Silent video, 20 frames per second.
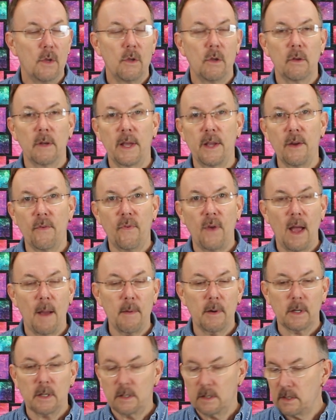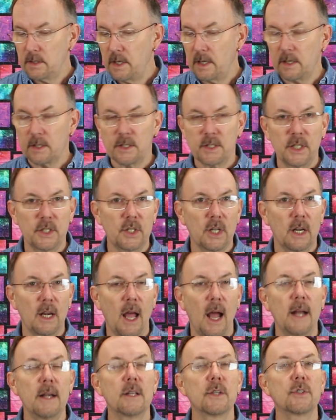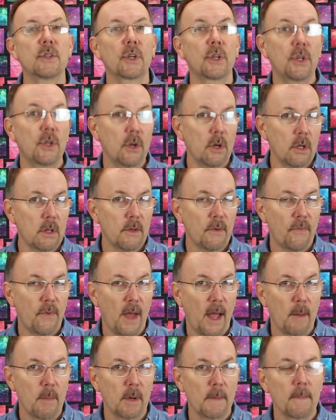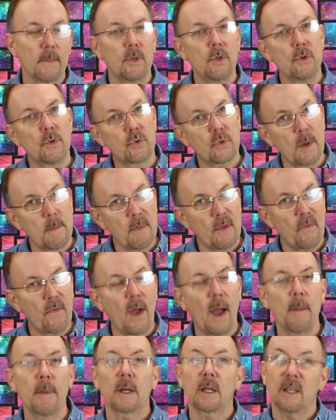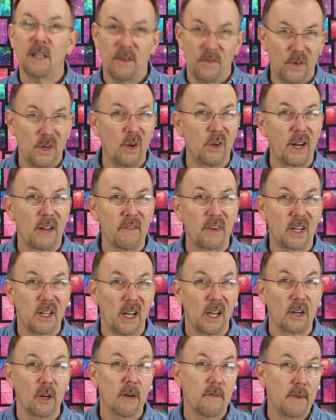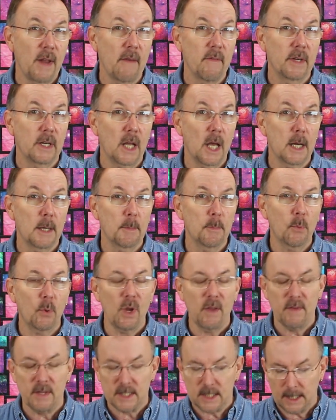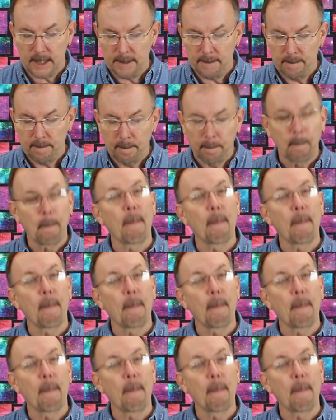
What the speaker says: You lay your fabric, it'll stitch a line to secure the fabric, you trim the fabric if you don't have a cutter and haven't cut it previously,